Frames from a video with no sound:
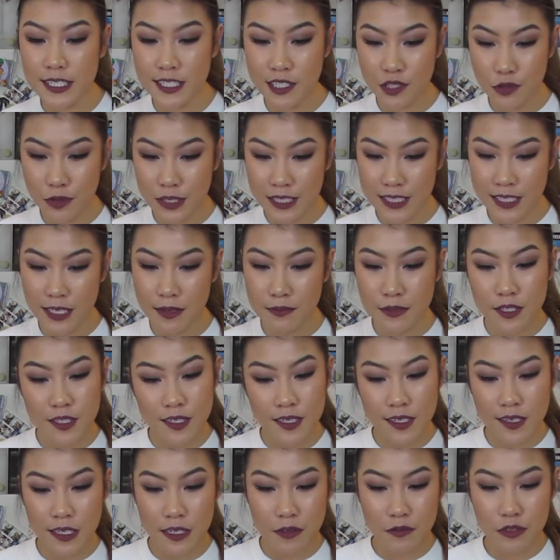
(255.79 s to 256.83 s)
squeeze them so
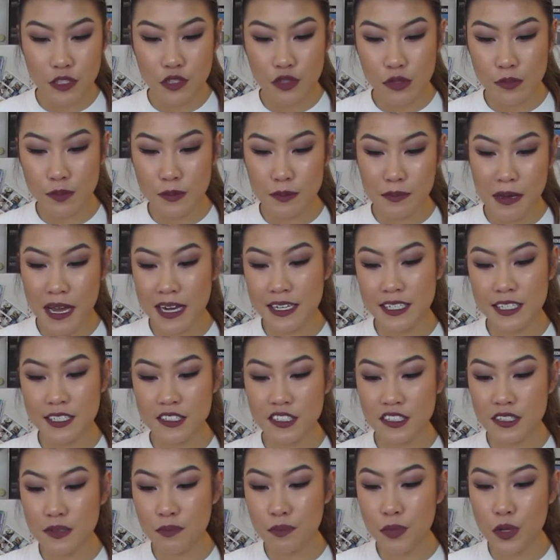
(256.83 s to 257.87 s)
the liquid drips back
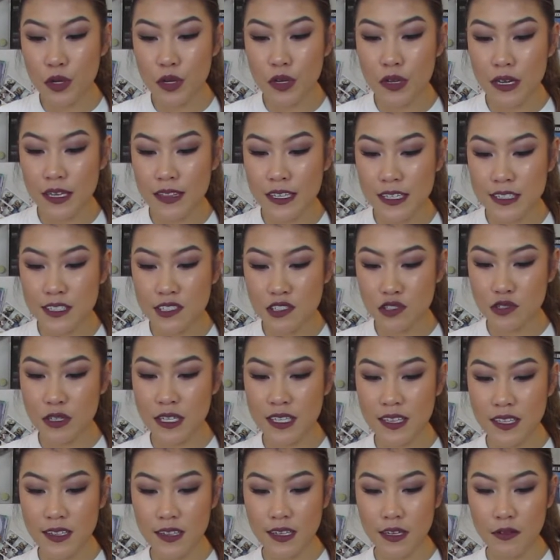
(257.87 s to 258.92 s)
into the bowl, and then
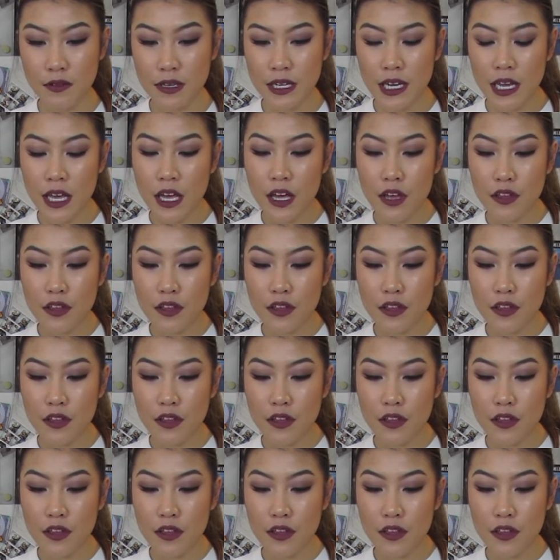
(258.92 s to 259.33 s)
strain the liquid